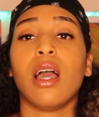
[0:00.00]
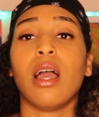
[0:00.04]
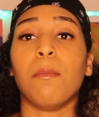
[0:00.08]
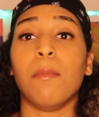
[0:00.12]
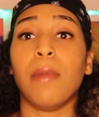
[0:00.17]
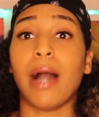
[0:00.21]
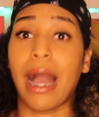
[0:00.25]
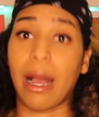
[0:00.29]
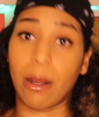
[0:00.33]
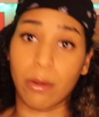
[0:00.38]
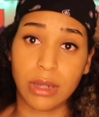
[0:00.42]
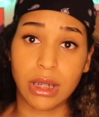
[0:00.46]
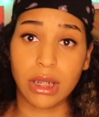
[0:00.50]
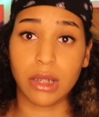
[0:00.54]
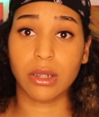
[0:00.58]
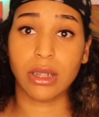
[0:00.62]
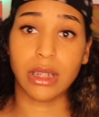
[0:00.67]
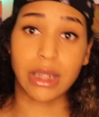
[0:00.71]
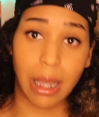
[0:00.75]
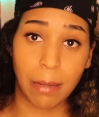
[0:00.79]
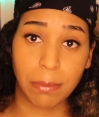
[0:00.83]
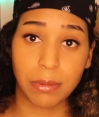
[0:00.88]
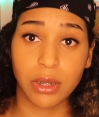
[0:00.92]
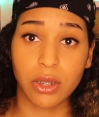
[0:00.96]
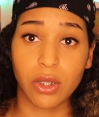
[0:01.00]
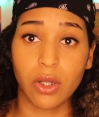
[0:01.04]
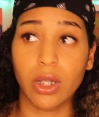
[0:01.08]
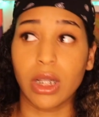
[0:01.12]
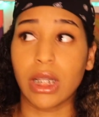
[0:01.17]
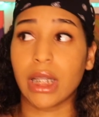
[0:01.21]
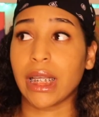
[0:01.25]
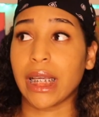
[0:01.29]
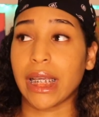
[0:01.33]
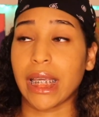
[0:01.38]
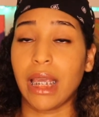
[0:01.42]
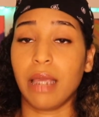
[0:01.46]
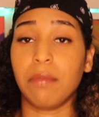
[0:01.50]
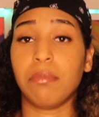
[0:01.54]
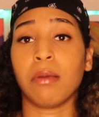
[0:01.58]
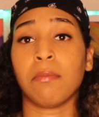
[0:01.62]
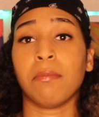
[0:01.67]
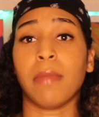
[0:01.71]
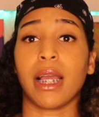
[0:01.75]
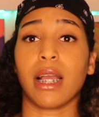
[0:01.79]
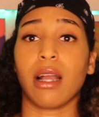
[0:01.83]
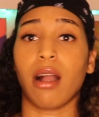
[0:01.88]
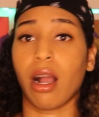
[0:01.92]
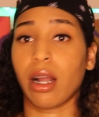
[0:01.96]
But I was still skeptical and like keeping
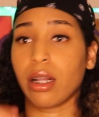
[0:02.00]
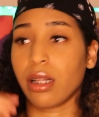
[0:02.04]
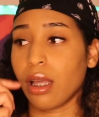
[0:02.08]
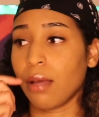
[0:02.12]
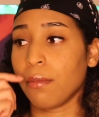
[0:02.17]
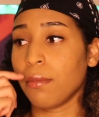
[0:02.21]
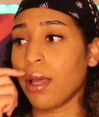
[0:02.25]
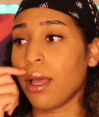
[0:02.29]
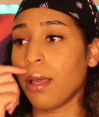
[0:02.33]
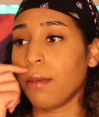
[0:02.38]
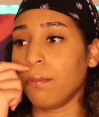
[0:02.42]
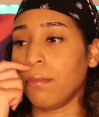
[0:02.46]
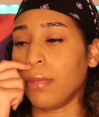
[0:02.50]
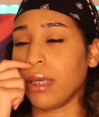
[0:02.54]
my guard up